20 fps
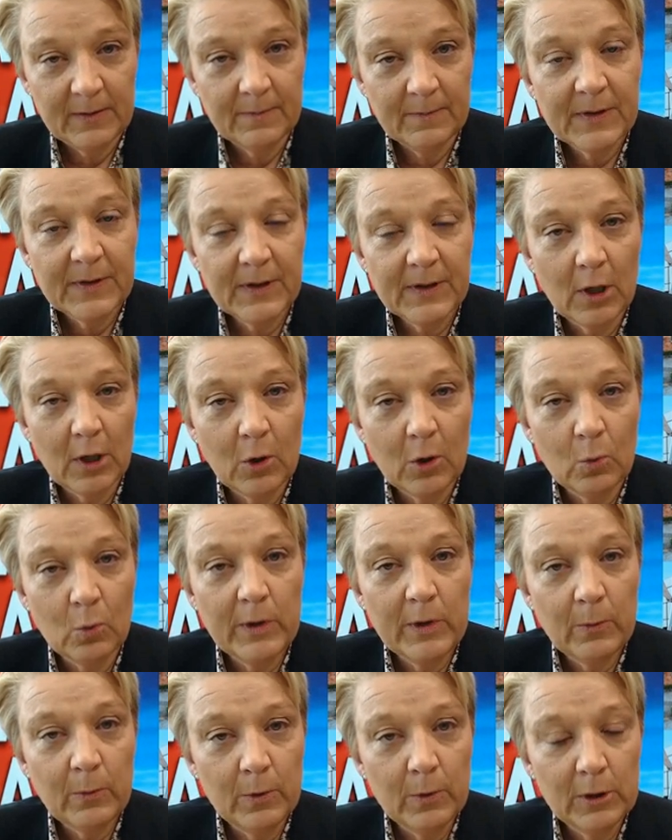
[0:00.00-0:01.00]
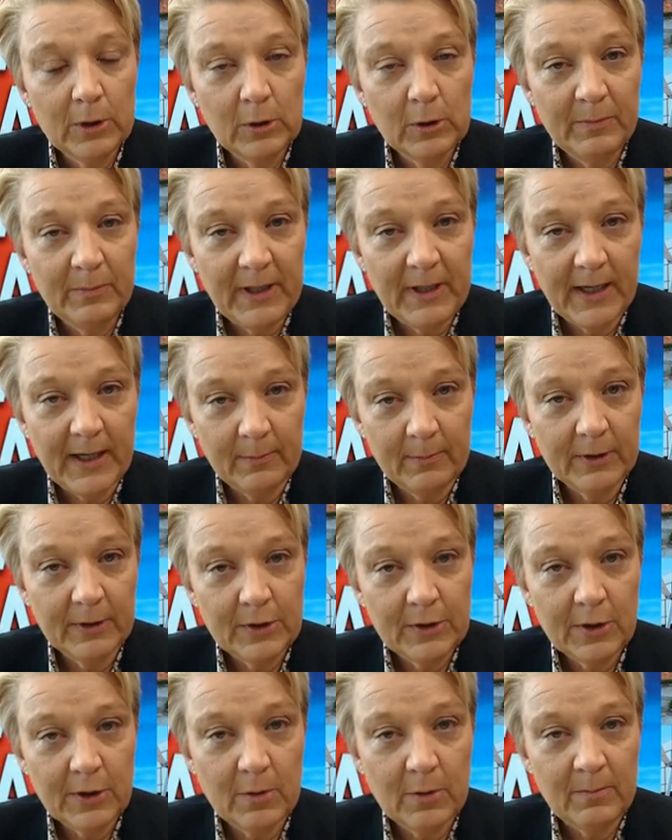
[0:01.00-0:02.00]
So we will be able
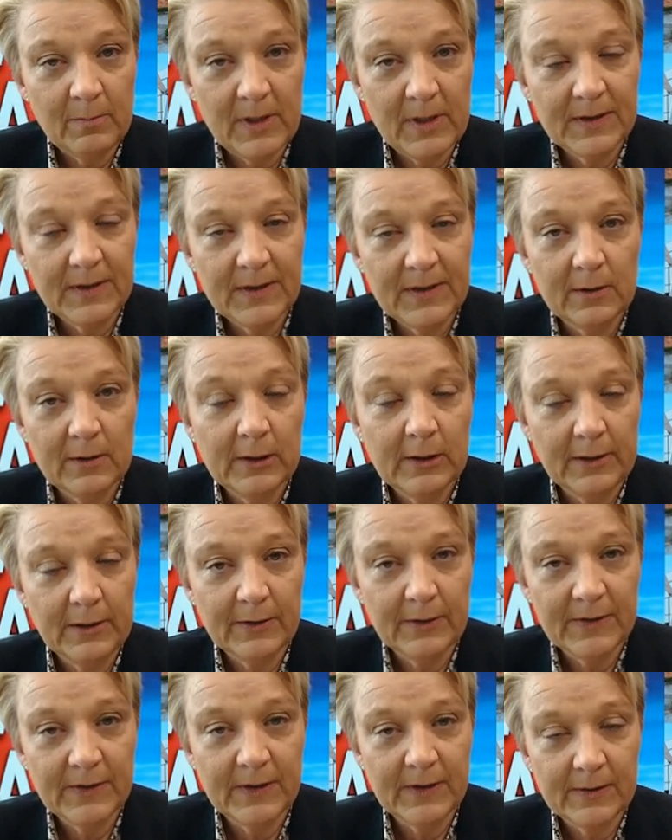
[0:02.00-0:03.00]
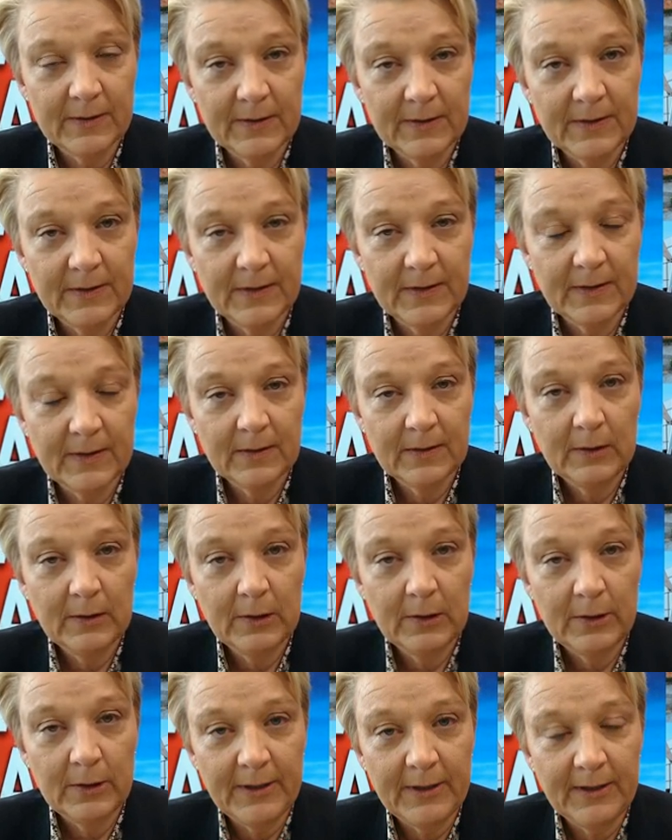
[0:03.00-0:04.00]
to commence our clinical skills
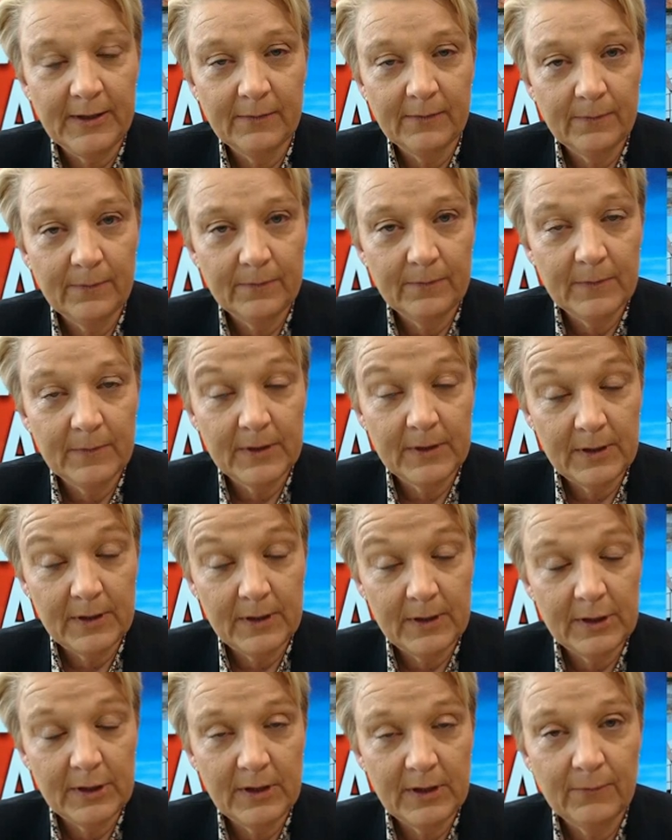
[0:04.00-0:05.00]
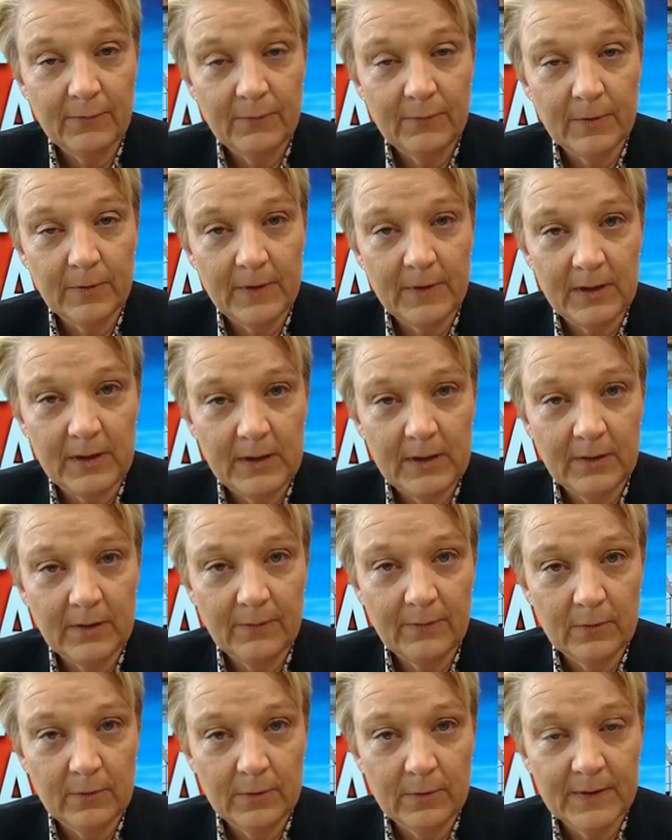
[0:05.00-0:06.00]
learning and teaching for the Year
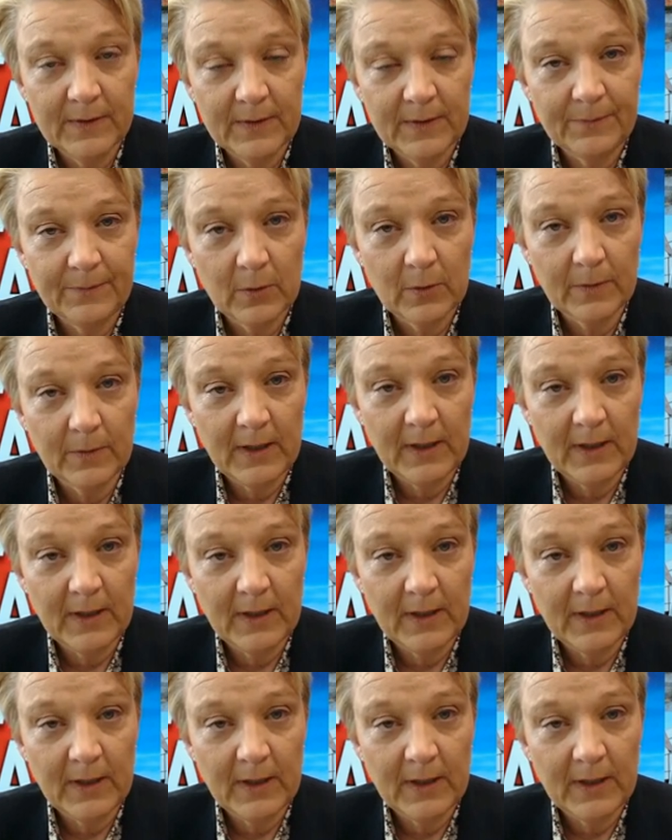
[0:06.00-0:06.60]
4s on the